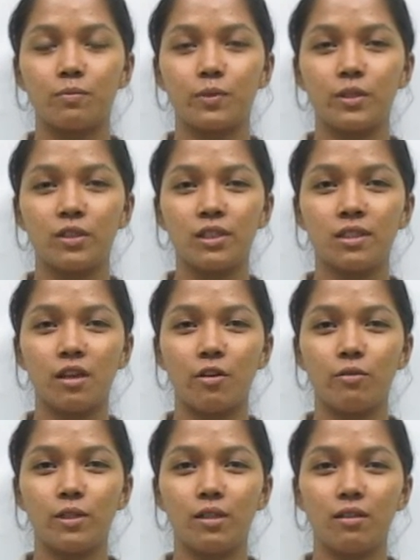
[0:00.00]
First, I
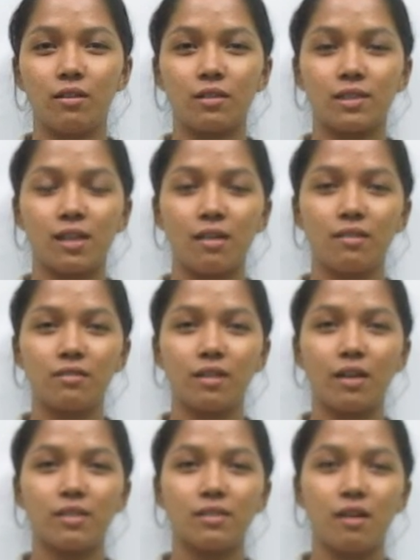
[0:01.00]
will
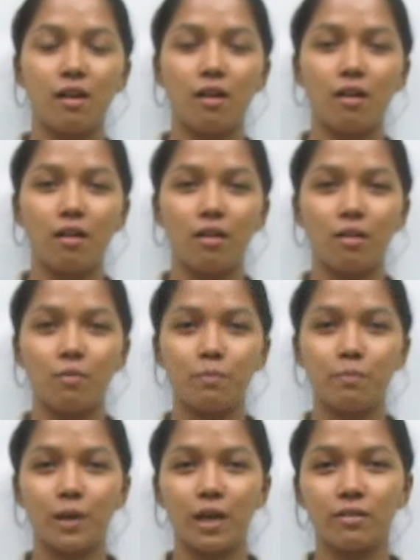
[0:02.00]
sanitize the
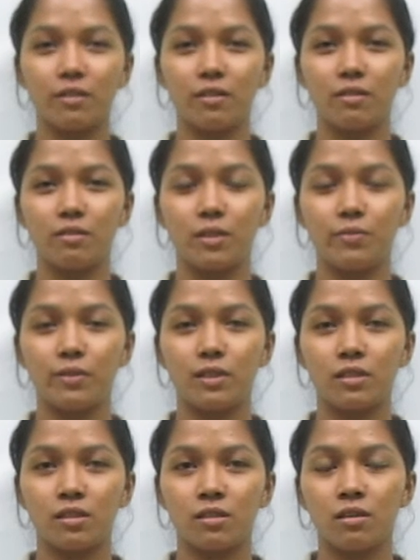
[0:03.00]
bottle. If it
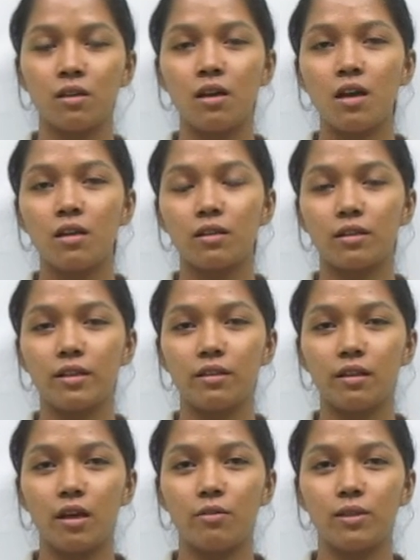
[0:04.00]
is clean,
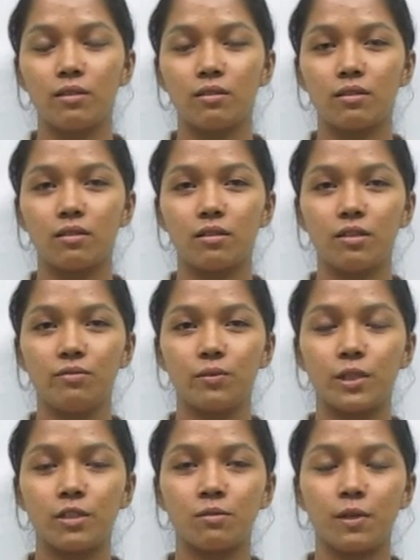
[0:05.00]
I will clean
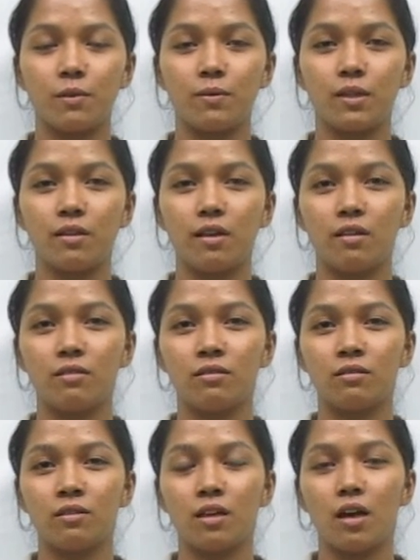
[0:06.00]
first, ma'am. And then
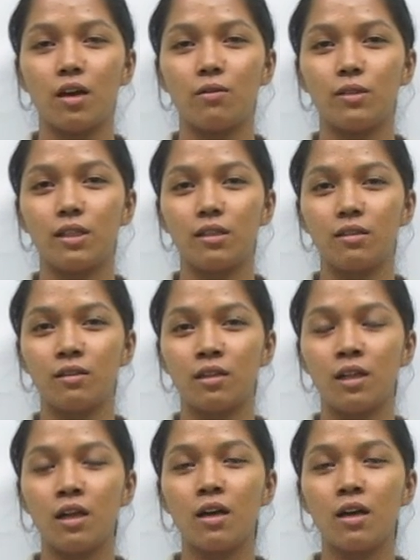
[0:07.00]
I will